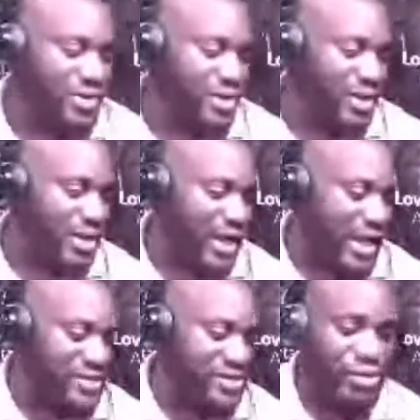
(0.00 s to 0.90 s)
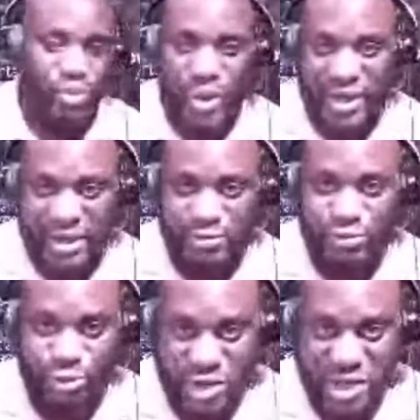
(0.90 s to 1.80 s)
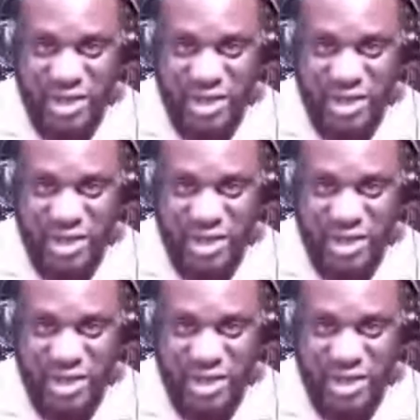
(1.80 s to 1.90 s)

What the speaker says: as to what it really